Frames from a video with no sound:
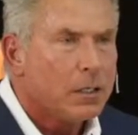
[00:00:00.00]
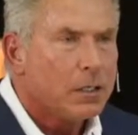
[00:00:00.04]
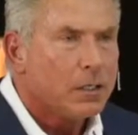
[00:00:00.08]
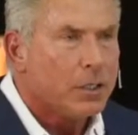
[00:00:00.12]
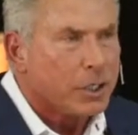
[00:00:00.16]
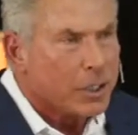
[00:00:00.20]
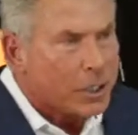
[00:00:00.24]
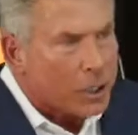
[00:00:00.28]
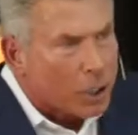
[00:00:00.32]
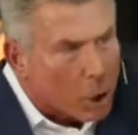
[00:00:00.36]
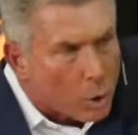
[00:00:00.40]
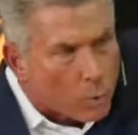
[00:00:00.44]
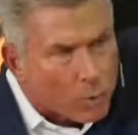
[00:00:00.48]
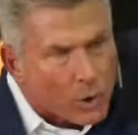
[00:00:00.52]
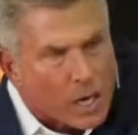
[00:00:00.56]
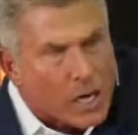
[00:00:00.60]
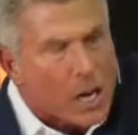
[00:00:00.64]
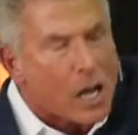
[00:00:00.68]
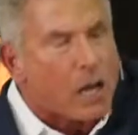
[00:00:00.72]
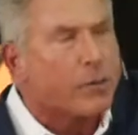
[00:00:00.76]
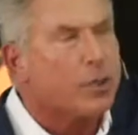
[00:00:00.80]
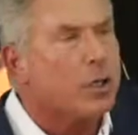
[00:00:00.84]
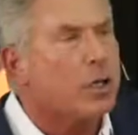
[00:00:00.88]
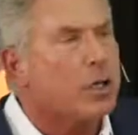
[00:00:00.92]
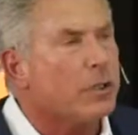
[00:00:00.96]
You're going to go run
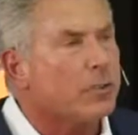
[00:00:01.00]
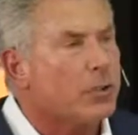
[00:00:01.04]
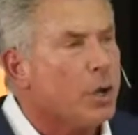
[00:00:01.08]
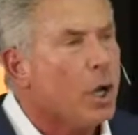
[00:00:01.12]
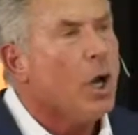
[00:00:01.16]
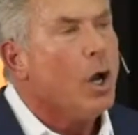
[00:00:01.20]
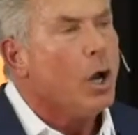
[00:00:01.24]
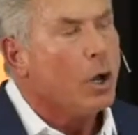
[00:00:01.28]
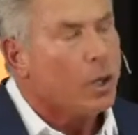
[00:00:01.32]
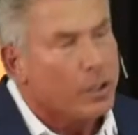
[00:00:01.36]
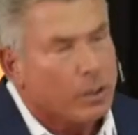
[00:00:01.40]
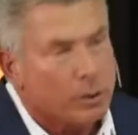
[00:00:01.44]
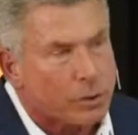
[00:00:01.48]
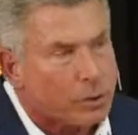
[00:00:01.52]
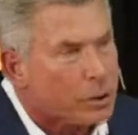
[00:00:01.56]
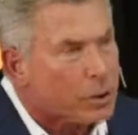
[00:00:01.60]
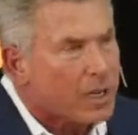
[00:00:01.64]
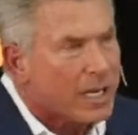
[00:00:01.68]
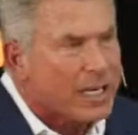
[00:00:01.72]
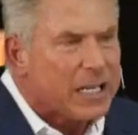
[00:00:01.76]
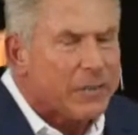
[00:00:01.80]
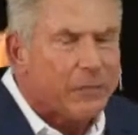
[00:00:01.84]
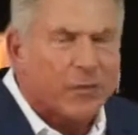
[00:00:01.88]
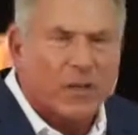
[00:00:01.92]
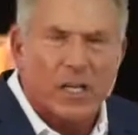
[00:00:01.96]
out? You're, gonna, you, you're
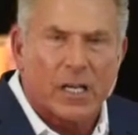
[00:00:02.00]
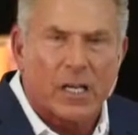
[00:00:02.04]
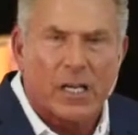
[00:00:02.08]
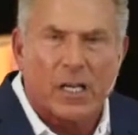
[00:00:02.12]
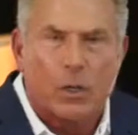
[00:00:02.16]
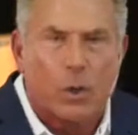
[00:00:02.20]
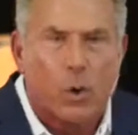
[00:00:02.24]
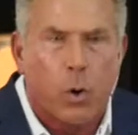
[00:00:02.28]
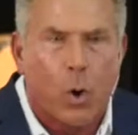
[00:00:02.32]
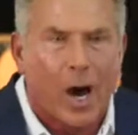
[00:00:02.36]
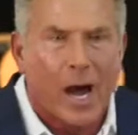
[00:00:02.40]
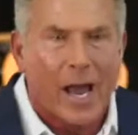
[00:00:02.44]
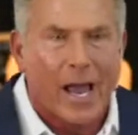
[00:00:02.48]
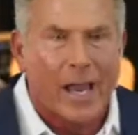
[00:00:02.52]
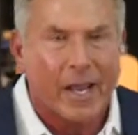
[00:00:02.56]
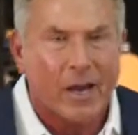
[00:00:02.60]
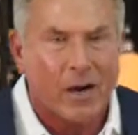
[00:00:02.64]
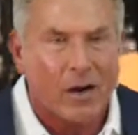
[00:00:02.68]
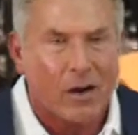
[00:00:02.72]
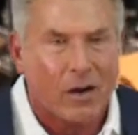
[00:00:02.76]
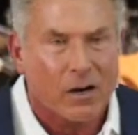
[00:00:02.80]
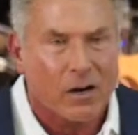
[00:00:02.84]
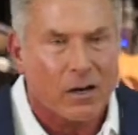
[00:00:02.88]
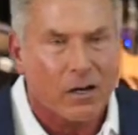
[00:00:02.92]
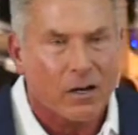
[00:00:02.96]
not even going to
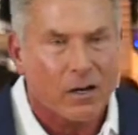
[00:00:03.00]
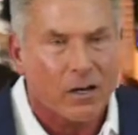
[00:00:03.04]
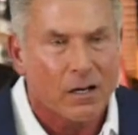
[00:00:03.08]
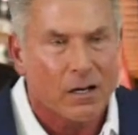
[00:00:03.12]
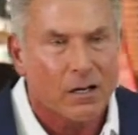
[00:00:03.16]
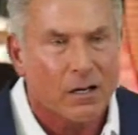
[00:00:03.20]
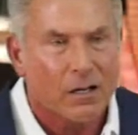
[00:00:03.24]
inquire?